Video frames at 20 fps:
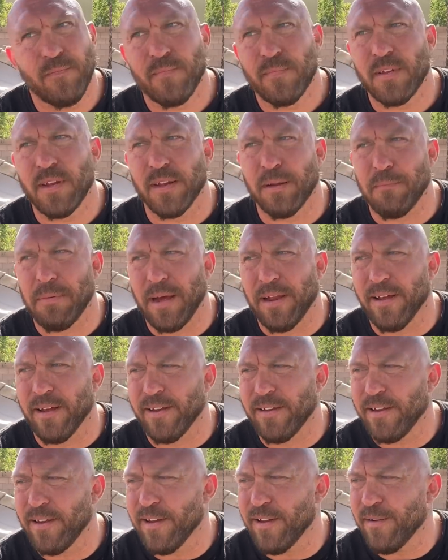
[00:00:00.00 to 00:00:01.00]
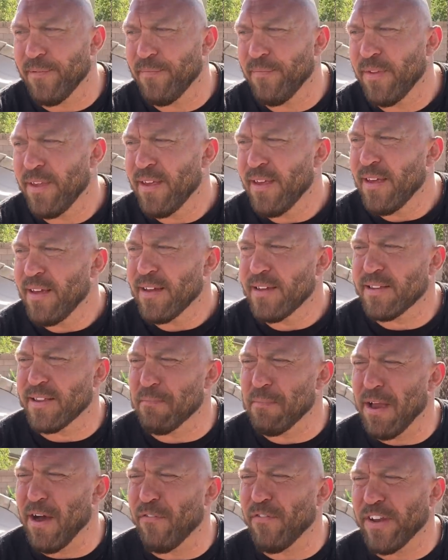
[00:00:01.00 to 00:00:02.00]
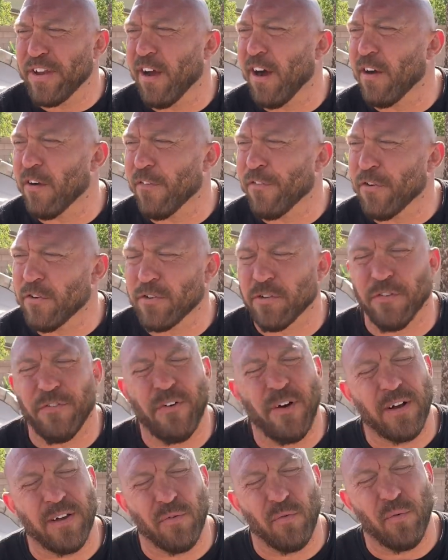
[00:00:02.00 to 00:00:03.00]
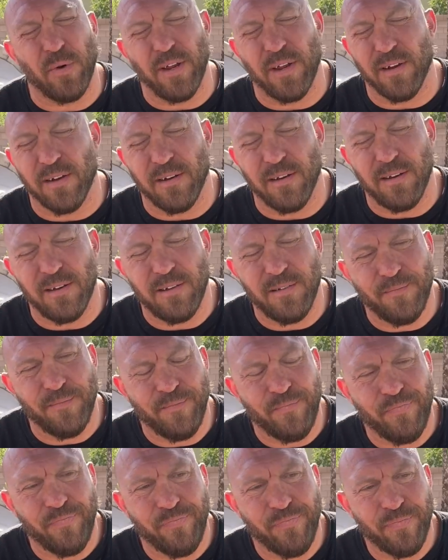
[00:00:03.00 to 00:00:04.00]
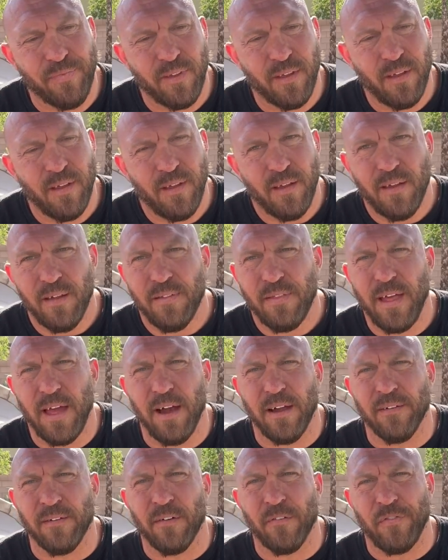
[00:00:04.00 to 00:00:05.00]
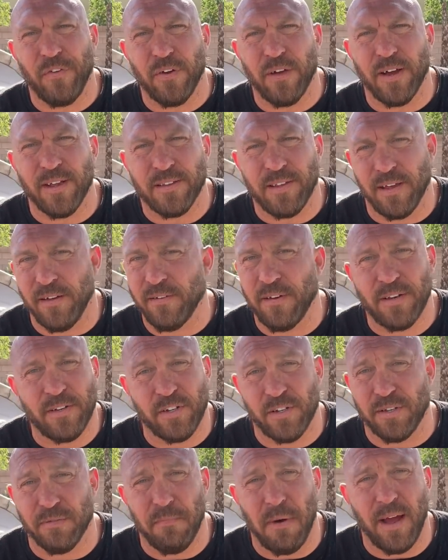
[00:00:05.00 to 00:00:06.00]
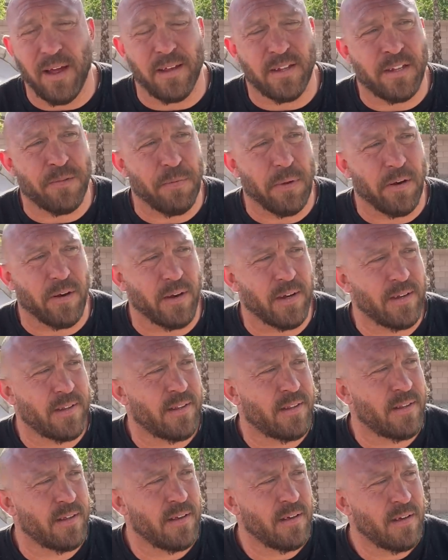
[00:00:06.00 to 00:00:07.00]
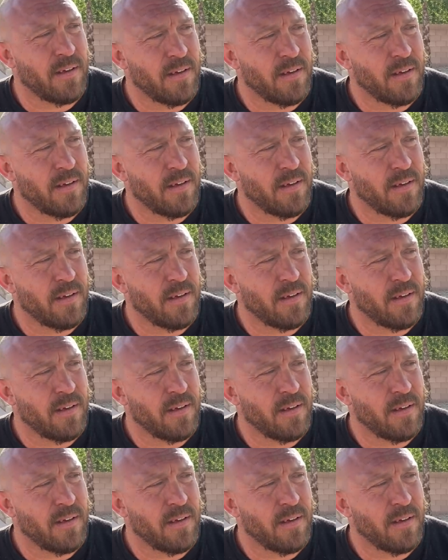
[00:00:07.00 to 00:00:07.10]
It's not a bad idea. Because the male videographers are fucking weird. Hey, I don't know if you guys, it's just my experience.